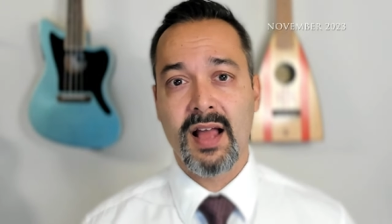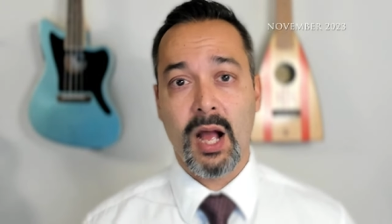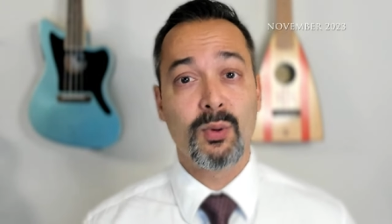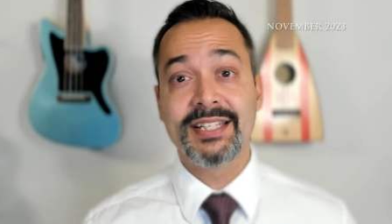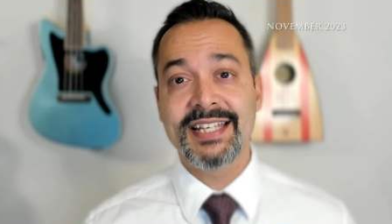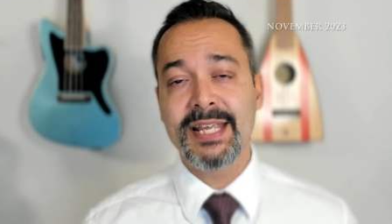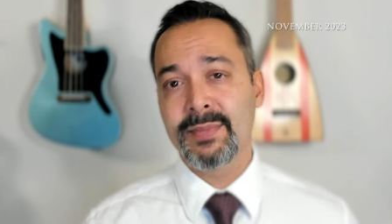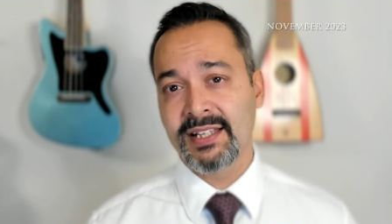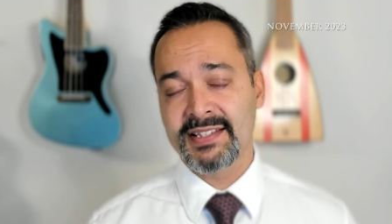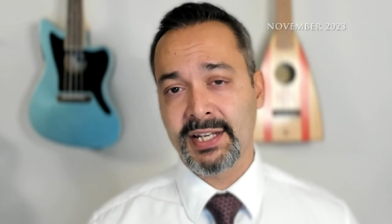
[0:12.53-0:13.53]
our team
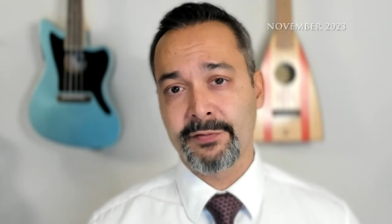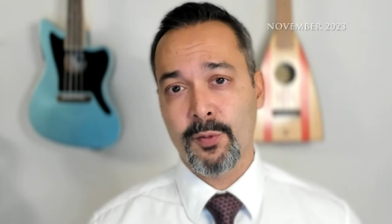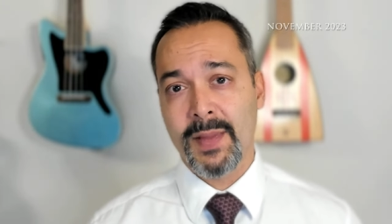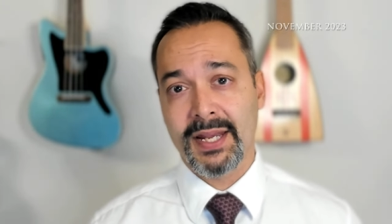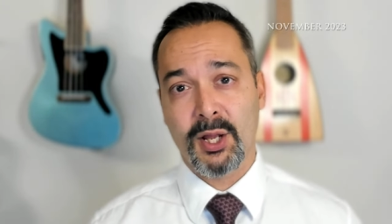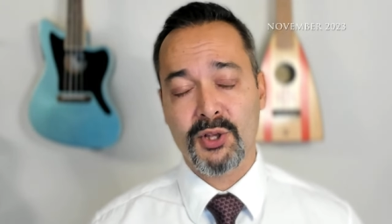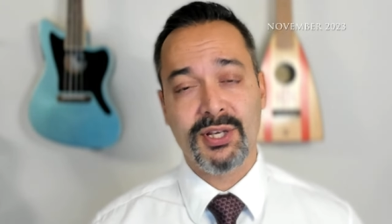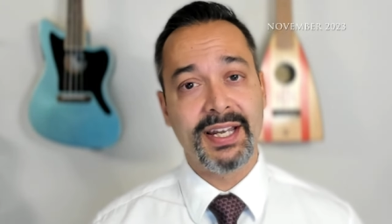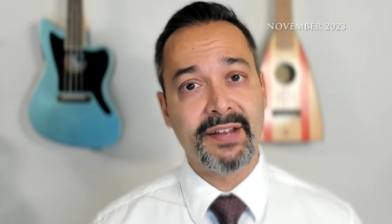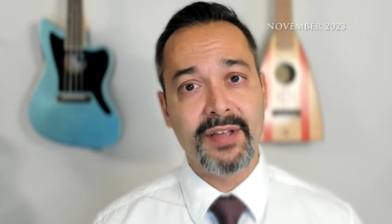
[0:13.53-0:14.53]
in the Center for Pedagogical
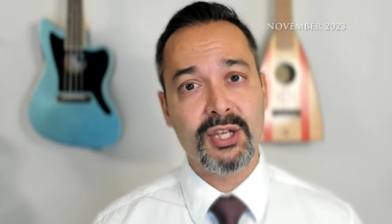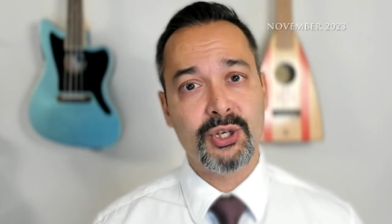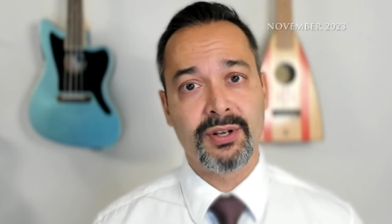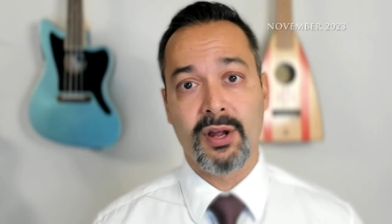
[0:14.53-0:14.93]
Innovation